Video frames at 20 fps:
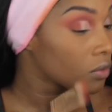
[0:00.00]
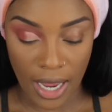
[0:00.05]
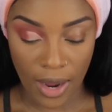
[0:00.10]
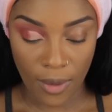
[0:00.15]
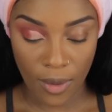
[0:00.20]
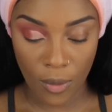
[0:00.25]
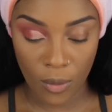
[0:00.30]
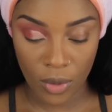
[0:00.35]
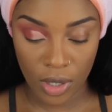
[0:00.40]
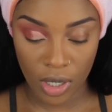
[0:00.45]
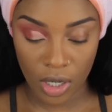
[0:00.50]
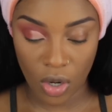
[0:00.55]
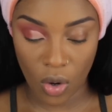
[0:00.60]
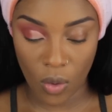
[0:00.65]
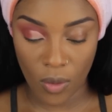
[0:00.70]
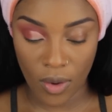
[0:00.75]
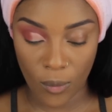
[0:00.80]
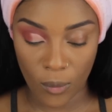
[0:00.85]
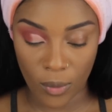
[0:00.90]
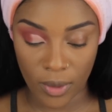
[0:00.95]
Now I want to
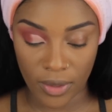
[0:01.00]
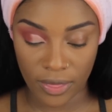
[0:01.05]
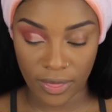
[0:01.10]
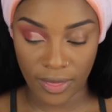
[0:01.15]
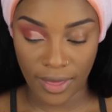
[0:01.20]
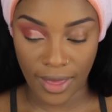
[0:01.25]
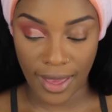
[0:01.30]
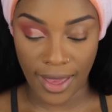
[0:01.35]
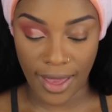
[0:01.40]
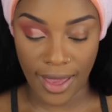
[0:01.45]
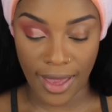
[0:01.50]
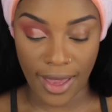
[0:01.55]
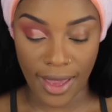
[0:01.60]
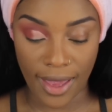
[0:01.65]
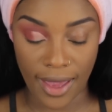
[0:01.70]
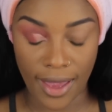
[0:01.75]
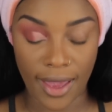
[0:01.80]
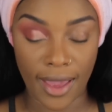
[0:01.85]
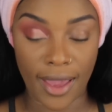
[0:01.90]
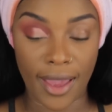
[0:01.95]
go in with
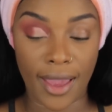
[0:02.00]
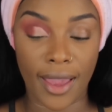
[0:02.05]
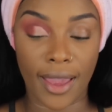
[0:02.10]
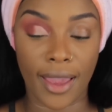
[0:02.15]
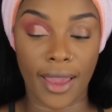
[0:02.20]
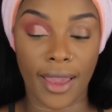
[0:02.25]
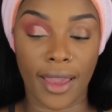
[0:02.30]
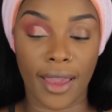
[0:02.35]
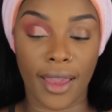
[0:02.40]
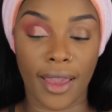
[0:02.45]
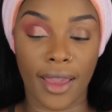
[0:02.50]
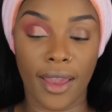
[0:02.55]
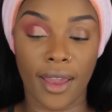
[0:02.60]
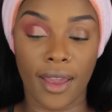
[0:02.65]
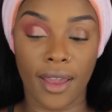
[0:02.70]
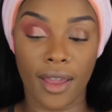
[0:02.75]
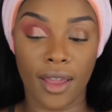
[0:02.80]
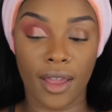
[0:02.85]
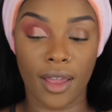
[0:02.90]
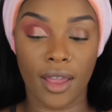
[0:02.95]
a
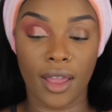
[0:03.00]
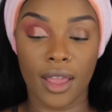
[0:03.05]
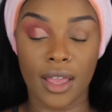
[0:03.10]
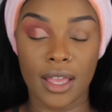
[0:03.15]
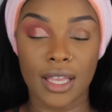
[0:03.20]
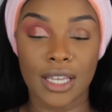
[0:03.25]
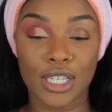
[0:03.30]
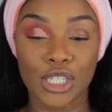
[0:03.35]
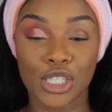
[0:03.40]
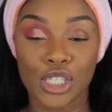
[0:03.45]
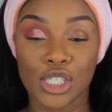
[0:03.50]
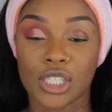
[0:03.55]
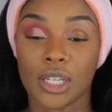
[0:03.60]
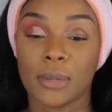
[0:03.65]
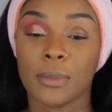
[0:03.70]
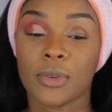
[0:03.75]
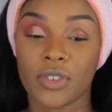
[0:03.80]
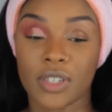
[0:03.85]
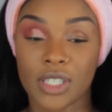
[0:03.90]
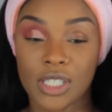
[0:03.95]

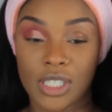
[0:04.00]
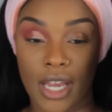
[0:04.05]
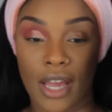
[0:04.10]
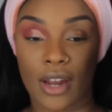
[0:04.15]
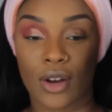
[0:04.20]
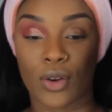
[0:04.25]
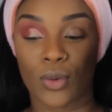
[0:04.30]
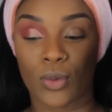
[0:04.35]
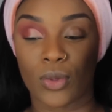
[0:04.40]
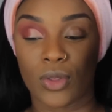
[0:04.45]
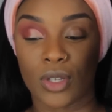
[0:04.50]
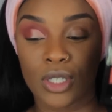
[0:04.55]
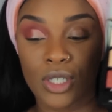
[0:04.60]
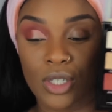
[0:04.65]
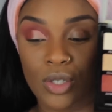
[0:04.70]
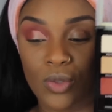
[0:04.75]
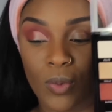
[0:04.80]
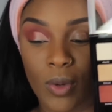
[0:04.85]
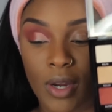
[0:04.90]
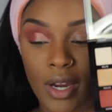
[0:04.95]
shimmery shadow. This
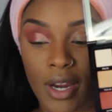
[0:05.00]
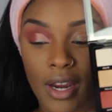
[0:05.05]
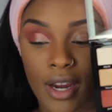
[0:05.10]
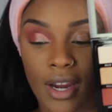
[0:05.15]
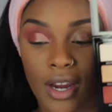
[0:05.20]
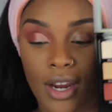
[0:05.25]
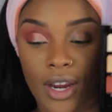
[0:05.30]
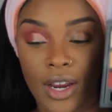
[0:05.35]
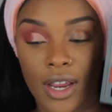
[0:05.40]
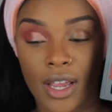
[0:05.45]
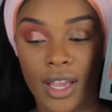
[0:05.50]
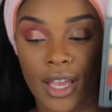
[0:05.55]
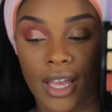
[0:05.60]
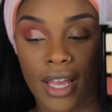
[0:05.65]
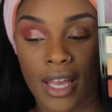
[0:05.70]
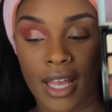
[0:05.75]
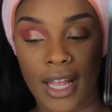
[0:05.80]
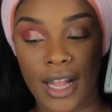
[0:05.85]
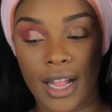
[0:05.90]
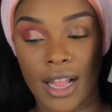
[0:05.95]
is where
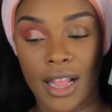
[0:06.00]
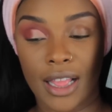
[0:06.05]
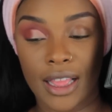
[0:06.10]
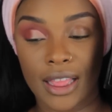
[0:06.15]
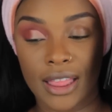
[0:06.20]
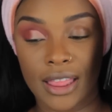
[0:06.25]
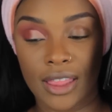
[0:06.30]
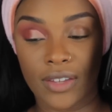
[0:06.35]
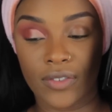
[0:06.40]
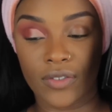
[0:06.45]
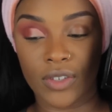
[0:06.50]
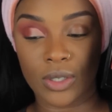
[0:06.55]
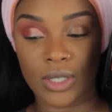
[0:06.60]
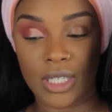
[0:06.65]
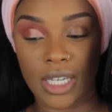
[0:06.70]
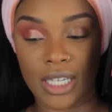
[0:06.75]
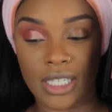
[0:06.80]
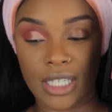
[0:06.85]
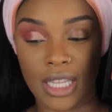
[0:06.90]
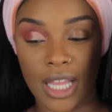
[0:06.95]
the real
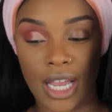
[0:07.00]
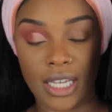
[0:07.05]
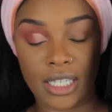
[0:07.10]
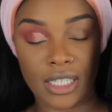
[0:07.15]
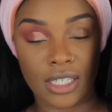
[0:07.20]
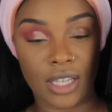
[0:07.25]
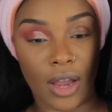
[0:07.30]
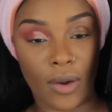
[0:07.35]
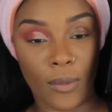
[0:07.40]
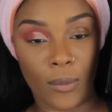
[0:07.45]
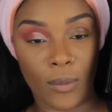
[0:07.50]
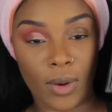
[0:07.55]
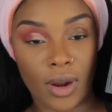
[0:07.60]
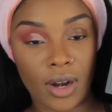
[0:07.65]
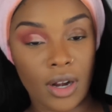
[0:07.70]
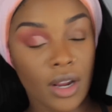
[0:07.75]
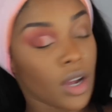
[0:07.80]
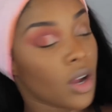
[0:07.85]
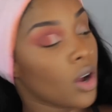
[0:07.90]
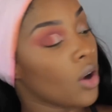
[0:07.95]
test lies. So I
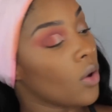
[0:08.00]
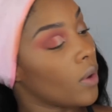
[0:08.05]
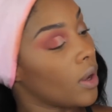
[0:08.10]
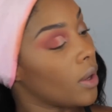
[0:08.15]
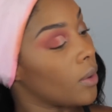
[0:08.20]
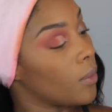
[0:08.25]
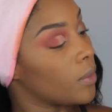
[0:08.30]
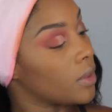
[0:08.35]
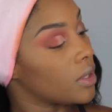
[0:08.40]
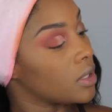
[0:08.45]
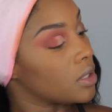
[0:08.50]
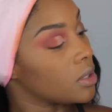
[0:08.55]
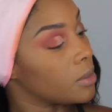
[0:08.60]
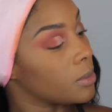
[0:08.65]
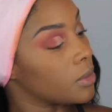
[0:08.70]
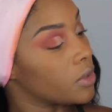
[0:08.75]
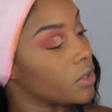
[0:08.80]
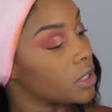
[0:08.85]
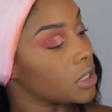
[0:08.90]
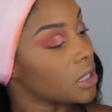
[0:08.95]
want to go in with the
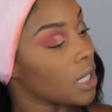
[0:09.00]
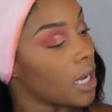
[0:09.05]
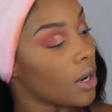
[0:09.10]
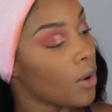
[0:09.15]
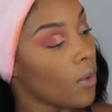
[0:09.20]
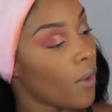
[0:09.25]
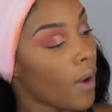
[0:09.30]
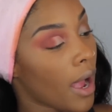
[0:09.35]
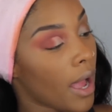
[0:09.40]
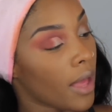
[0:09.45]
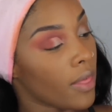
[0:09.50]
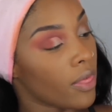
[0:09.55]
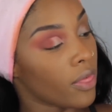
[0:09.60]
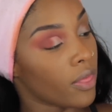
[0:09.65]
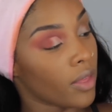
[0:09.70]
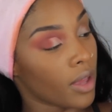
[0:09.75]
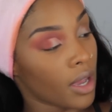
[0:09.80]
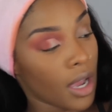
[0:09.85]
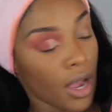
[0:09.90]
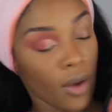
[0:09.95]
shimmery shadow. I
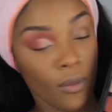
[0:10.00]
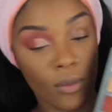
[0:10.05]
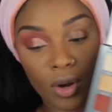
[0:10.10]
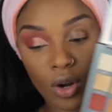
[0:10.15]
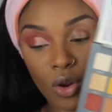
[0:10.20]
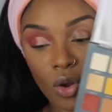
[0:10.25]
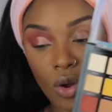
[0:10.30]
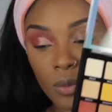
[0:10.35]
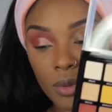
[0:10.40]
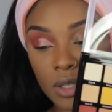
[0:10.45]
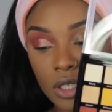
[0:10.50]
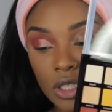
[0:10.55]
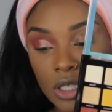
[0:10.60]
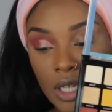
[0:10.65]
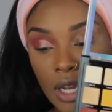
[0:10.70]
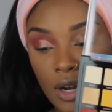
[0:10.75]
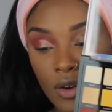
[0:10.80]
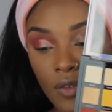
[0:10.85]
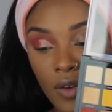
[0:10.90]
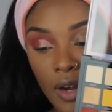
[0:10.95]
think I am going to go in with the
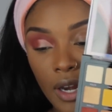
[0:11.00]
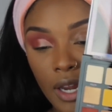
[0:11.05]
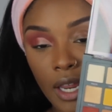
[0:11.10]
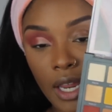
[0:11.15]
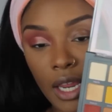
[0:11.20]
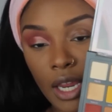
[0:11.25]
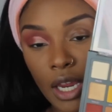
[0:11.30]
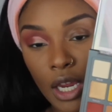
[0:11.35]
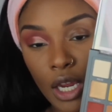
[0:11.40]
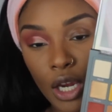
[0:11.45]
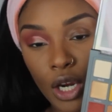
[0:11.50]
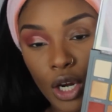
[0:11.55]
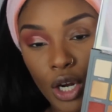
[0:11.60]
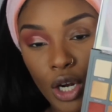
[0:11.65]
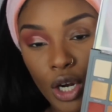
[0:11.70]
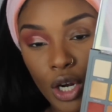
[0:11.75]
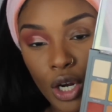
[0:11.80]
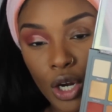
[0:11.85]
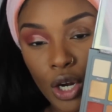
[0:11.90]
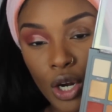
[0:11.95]
shadow right
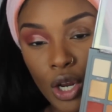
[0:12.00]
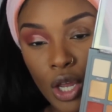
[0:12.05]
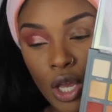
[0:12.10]
here